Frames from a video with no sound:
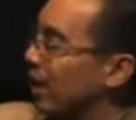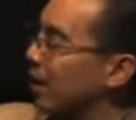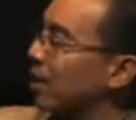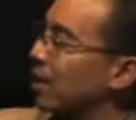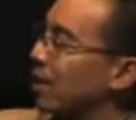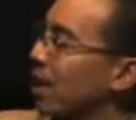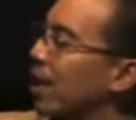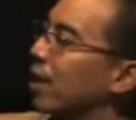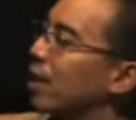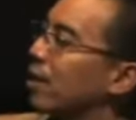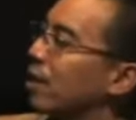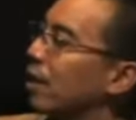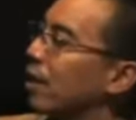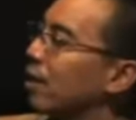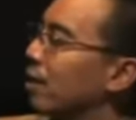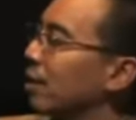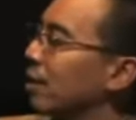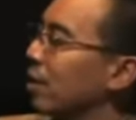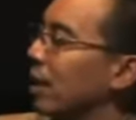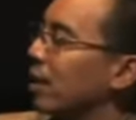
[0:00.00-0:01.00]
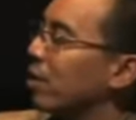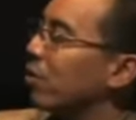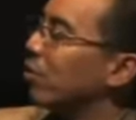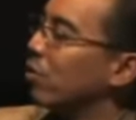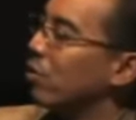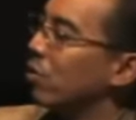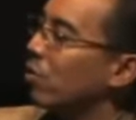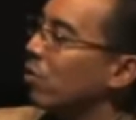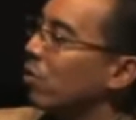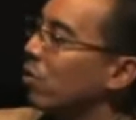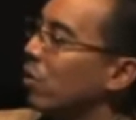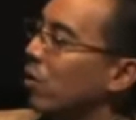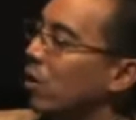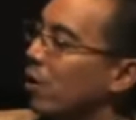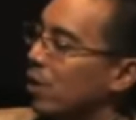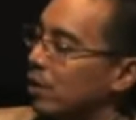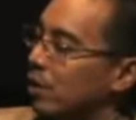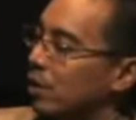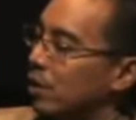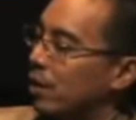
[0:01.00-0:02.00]
that night, I don't know,
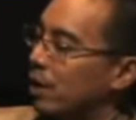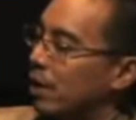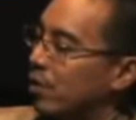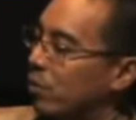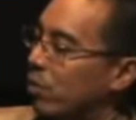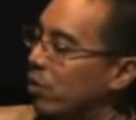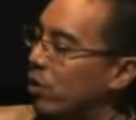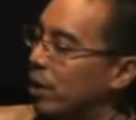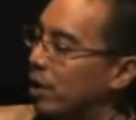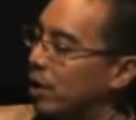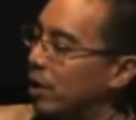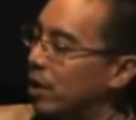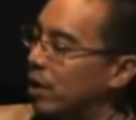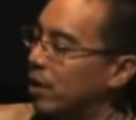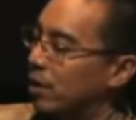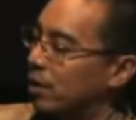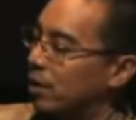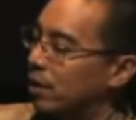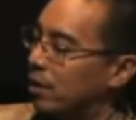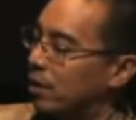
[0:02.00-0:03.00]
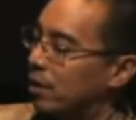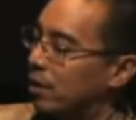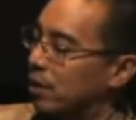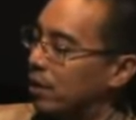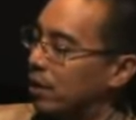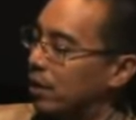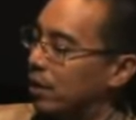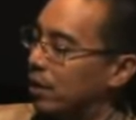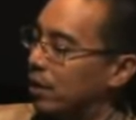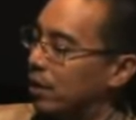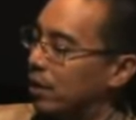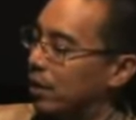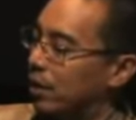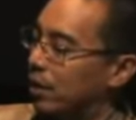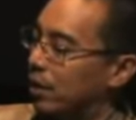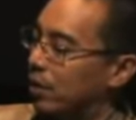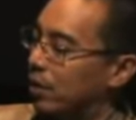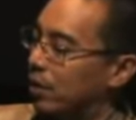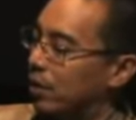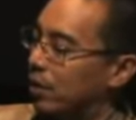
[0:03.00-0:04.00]
that morning I just say,
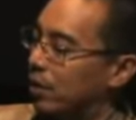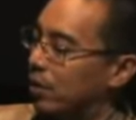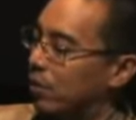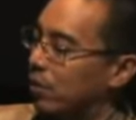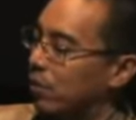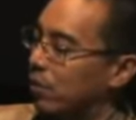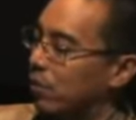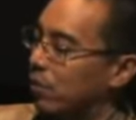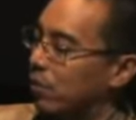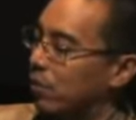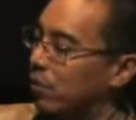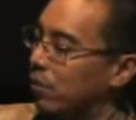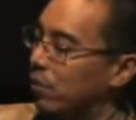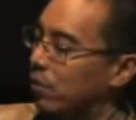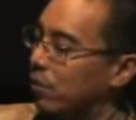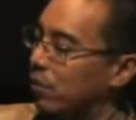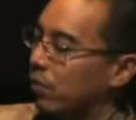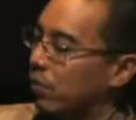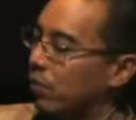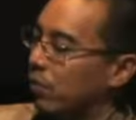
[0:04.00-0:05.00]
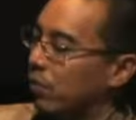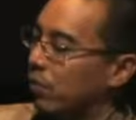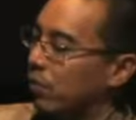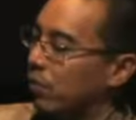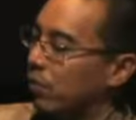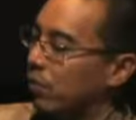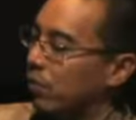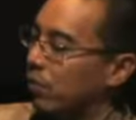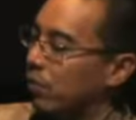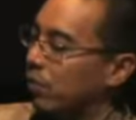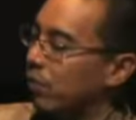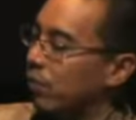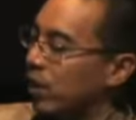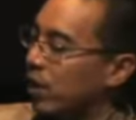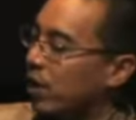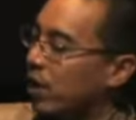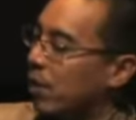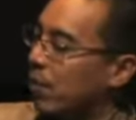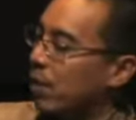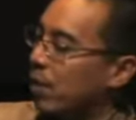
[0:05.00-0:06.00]
you know,
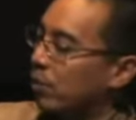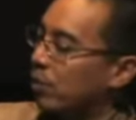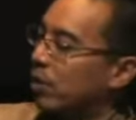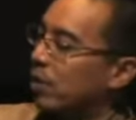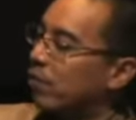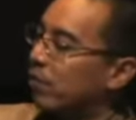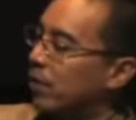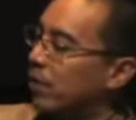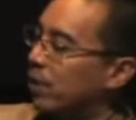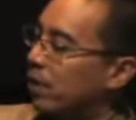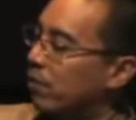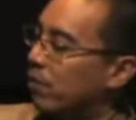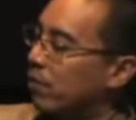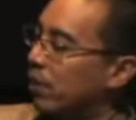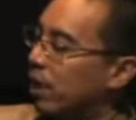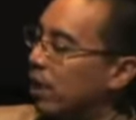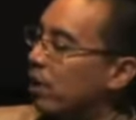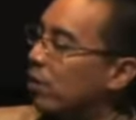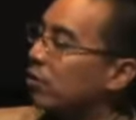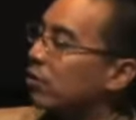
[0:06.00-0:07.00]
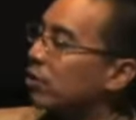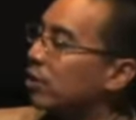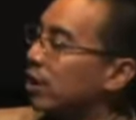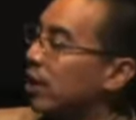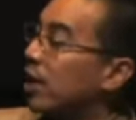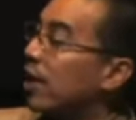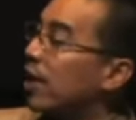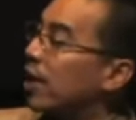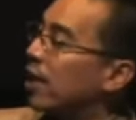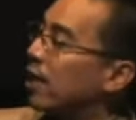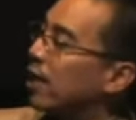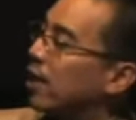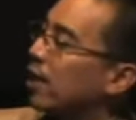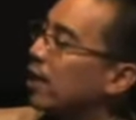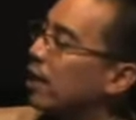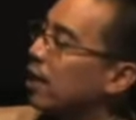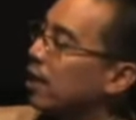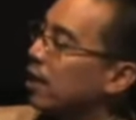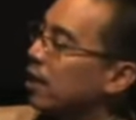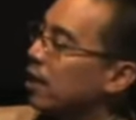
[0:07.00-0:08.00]
think about something that we cannot say
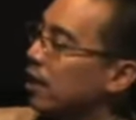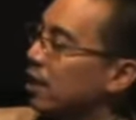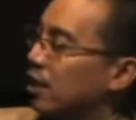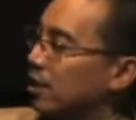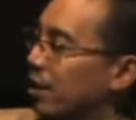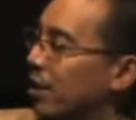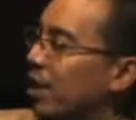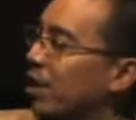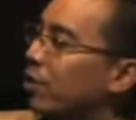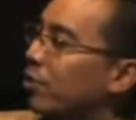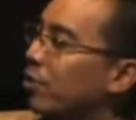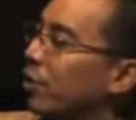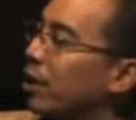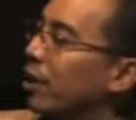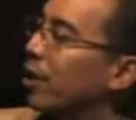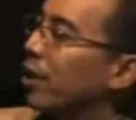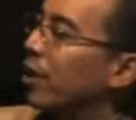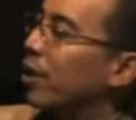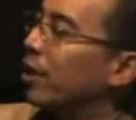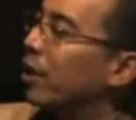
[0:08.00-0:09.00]
in this country,